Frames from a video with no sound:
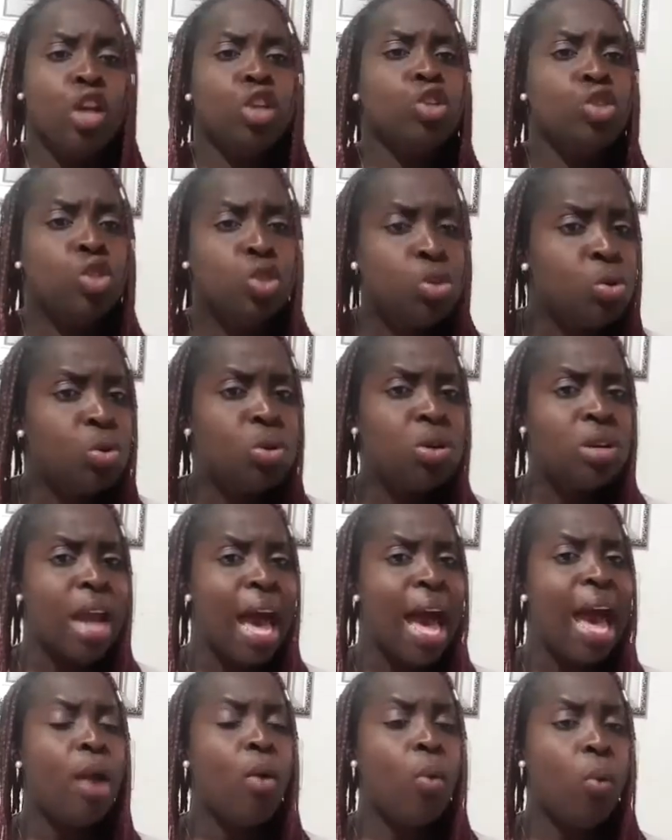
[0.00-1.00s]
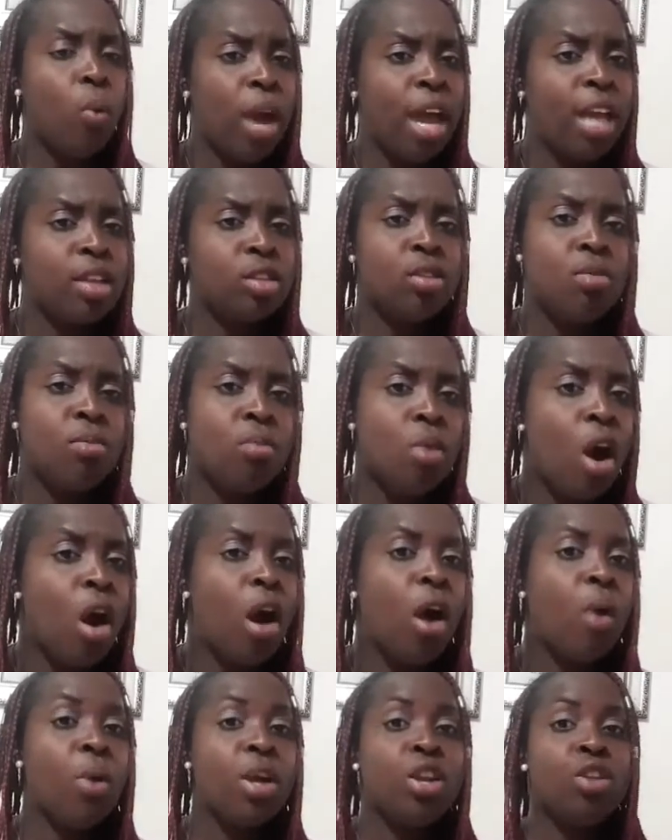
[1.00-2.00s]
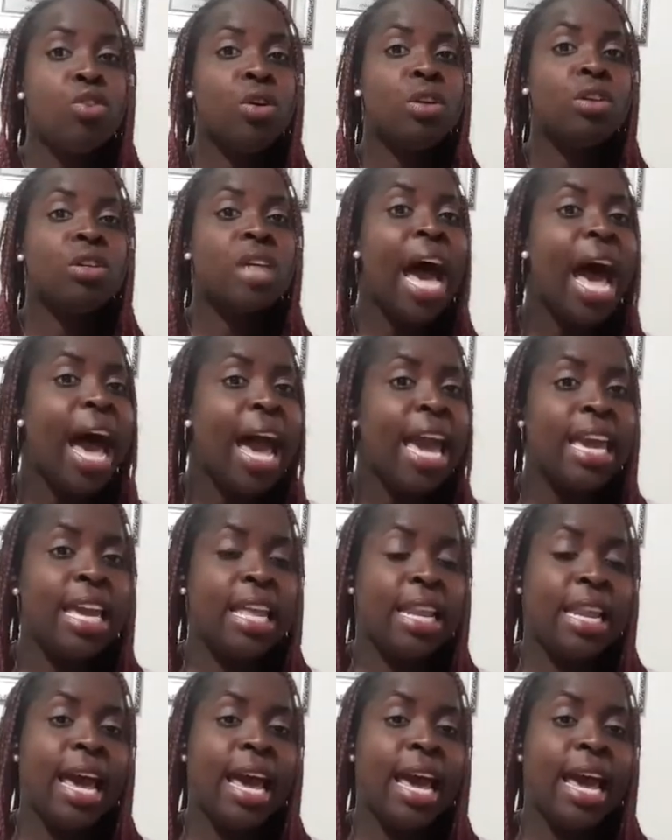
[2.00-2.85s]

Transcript: Do not wait tomorrow when you're dying.